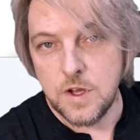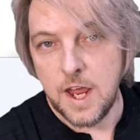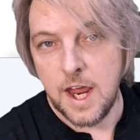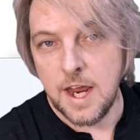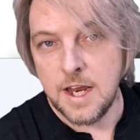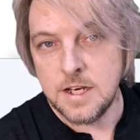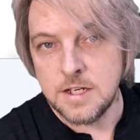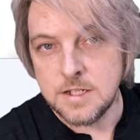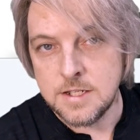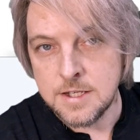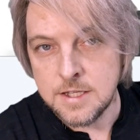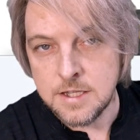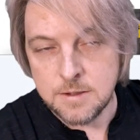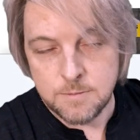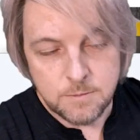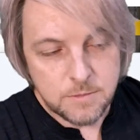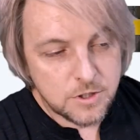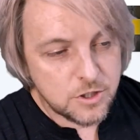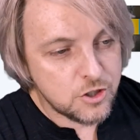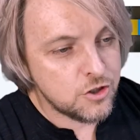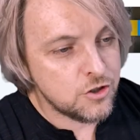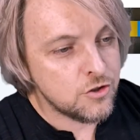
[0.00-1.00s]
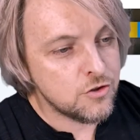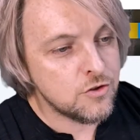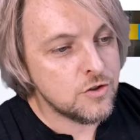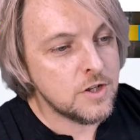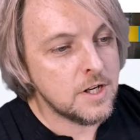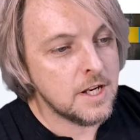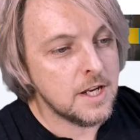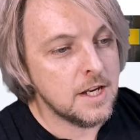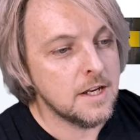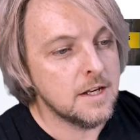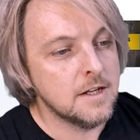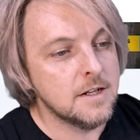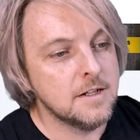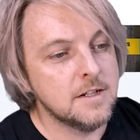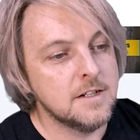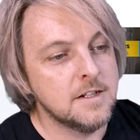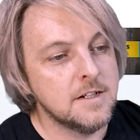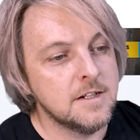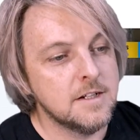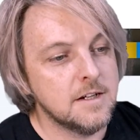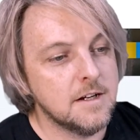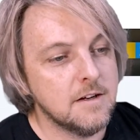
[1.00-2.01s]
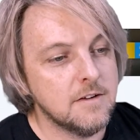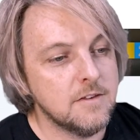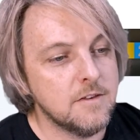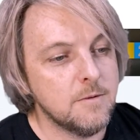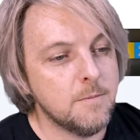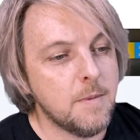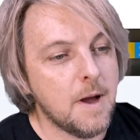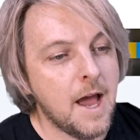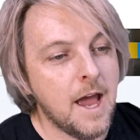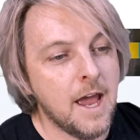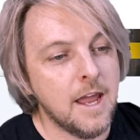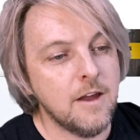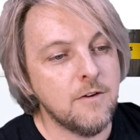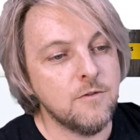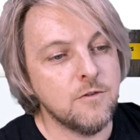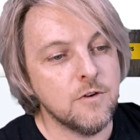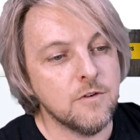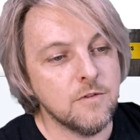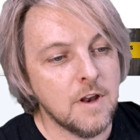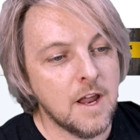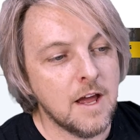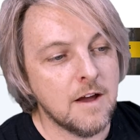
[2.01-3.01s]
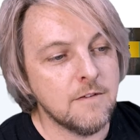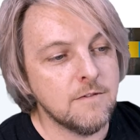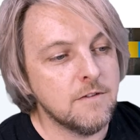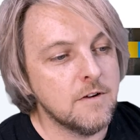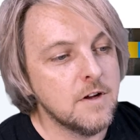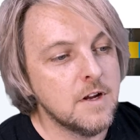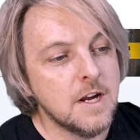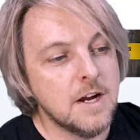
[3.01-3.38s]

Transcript: Enter the maturity of the behavior of love.